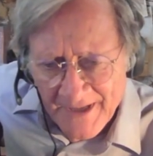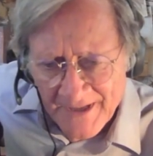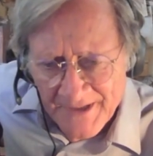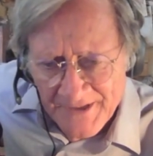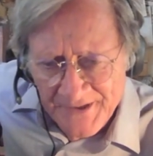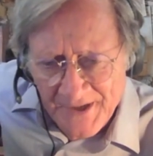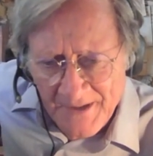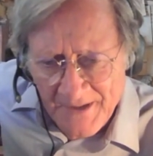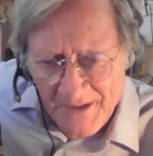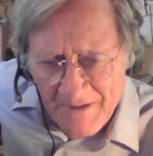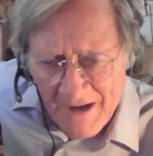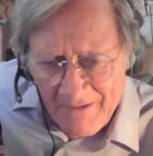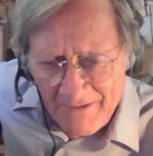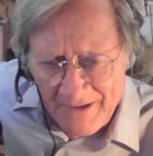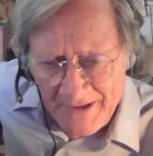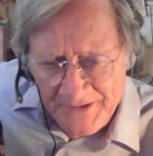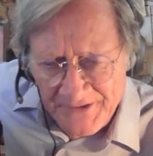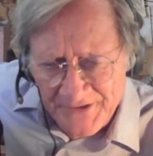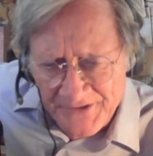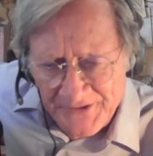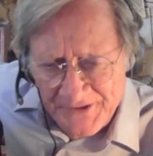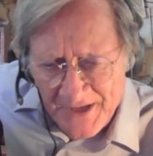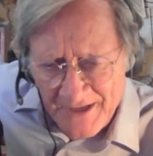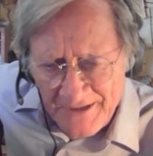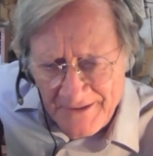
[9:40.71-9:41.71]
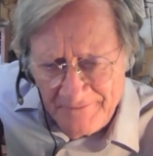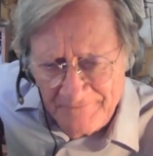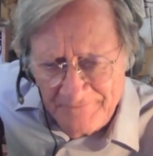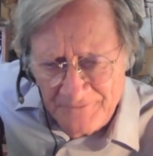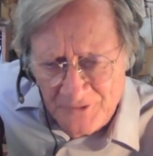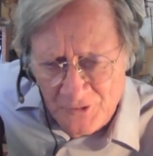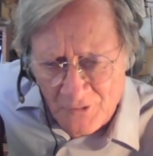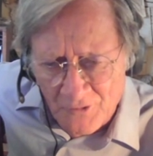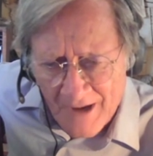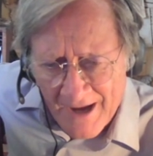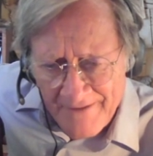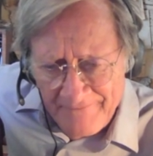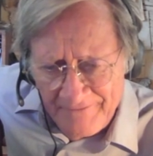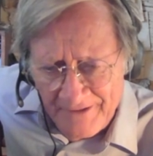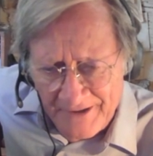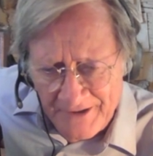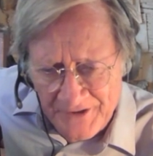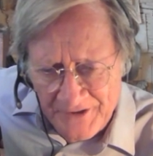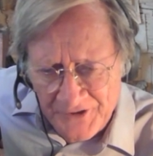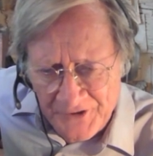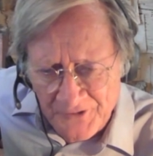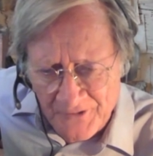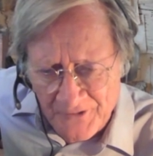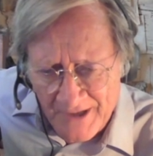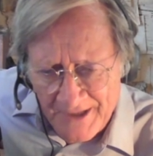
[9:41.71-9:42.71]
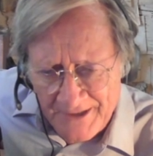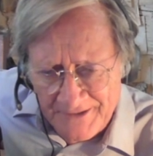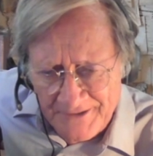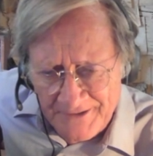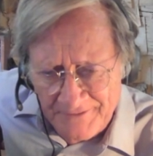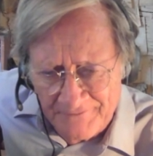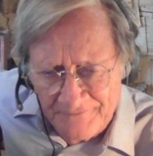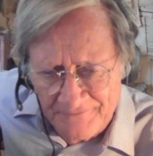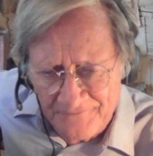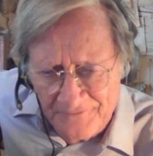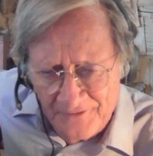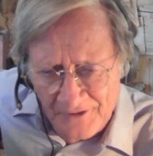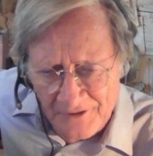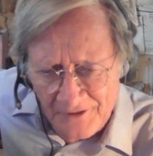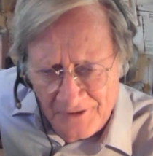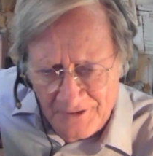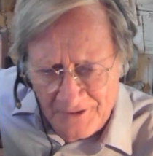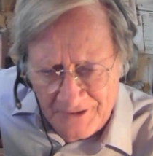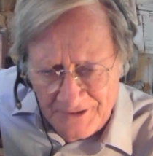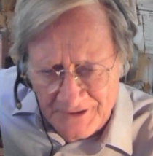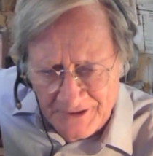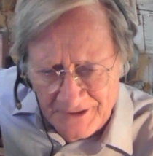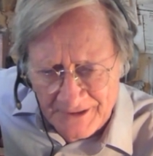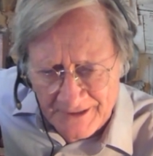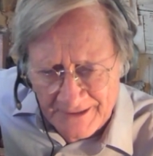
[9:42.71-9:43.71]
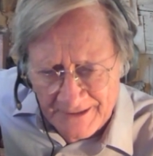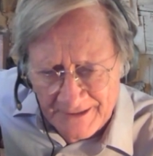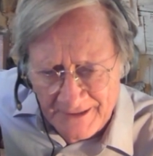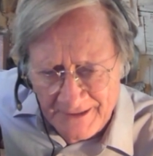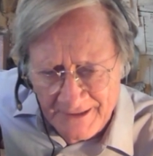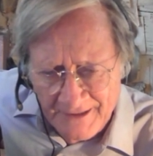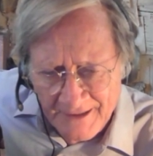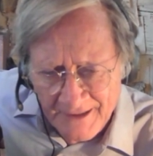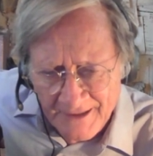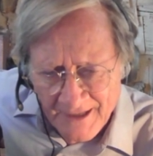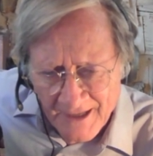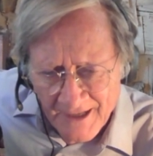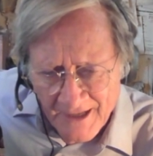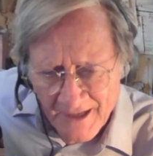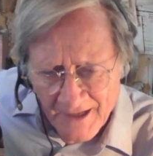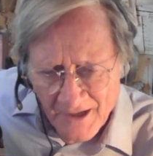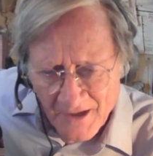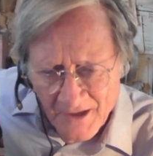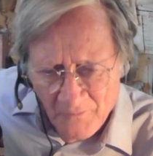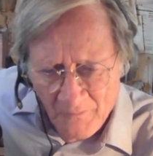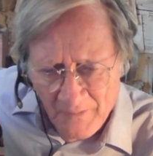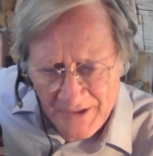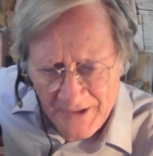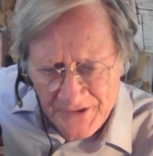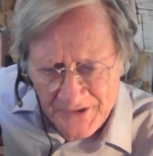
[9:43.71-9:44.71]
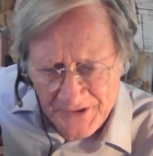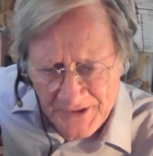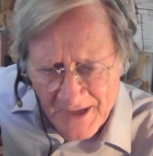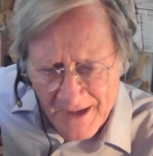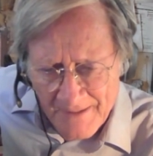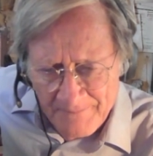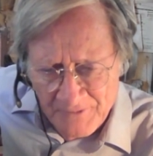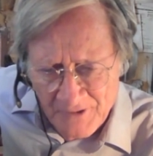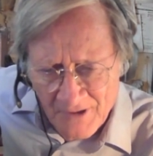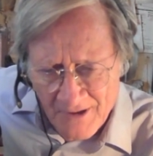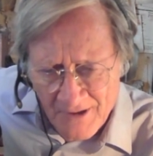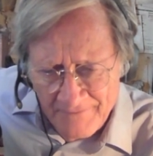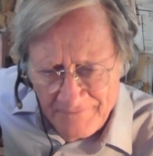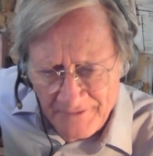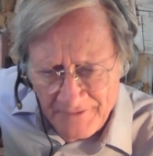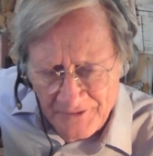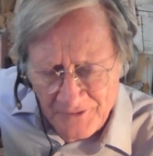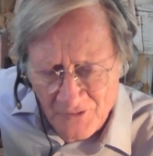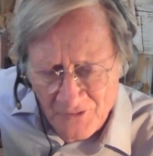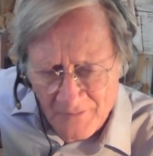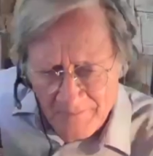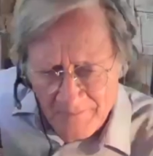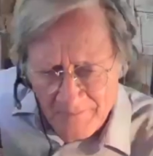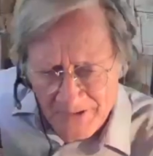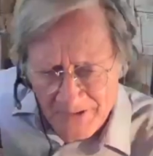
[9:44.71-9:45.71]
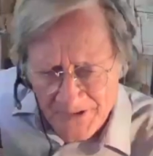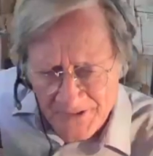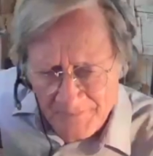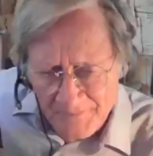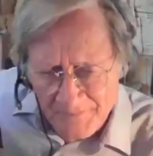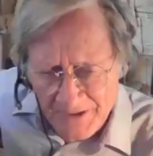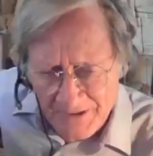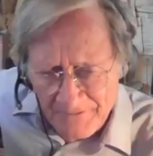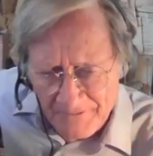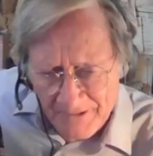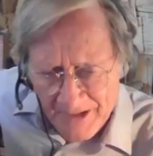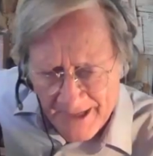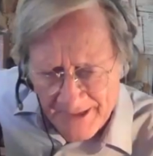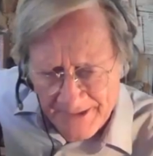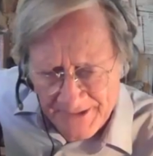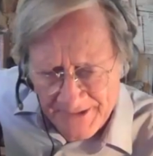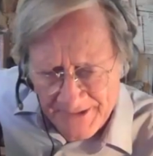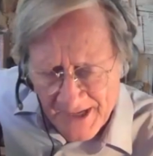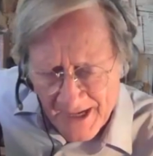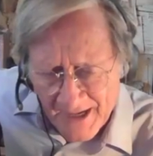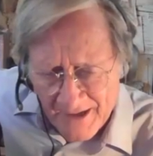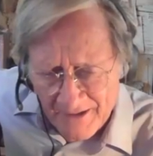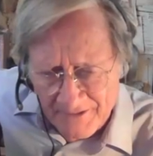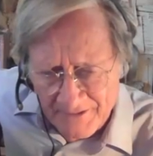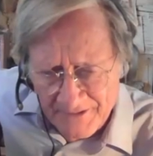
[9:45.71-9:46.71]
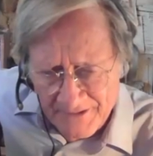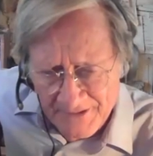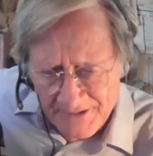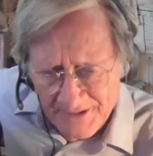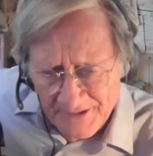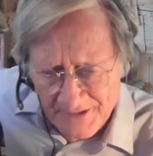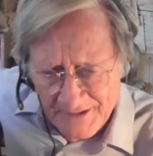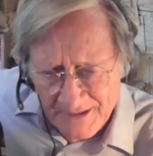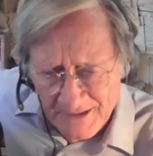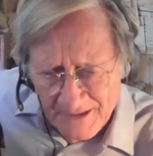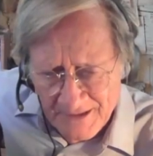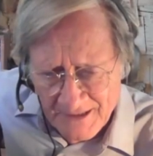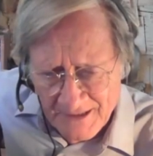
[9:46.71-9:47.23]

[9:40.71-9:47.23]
somehow instead of driving straight to Fullerton, we stopped off at Norman Spinrad's house.